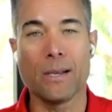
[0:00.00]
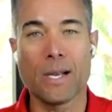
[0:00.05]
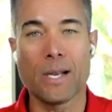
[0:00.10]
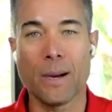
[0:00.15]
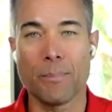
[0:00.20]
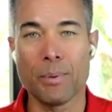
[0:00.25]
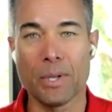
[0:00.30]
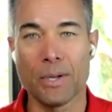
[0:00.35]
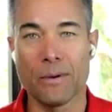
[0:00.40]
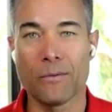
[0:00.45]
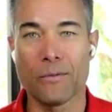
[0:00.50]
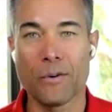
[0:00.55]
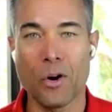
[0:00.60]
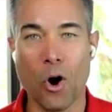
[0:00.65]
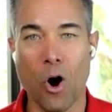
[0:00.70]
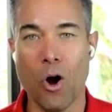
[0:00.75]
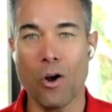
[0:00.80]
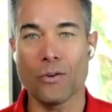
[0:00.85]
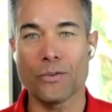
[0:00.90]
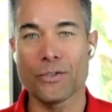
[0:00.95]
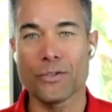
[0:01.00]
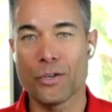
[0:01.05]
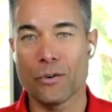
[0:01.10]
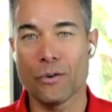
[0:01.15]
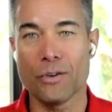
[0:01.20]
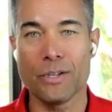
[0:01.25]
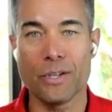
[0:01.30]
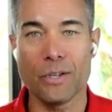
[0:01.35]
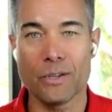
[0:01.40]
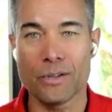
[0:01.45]
a couple of calls
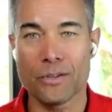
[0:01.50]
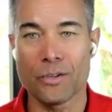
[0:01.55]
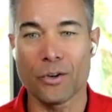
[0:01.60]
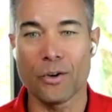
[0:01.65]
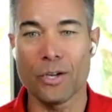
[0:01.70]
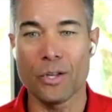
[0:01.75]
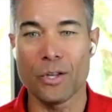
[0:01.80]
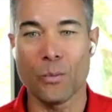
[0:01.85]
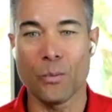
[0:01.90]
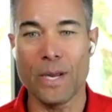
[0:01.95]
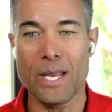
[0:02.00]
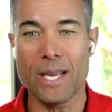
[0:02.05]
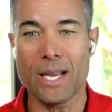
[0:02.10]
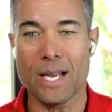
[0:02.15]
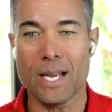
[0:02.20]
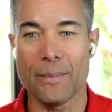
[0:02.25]
during the week.